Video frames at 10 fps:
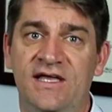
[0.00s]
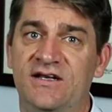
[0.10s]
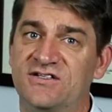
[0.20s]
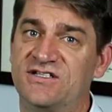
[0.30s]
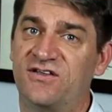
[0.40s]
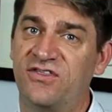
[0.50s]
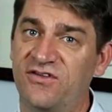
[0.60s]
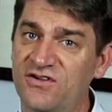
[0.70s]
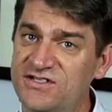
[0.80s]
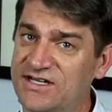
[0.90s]
and are still
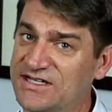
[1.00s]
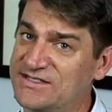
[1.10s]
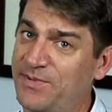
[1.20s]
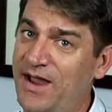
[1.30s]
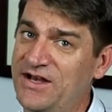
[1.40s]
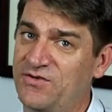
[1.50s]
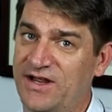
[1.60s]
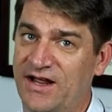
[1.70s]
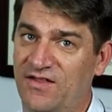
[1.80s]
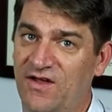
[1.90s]
thirsty despite
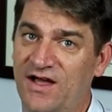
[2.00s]
drinking a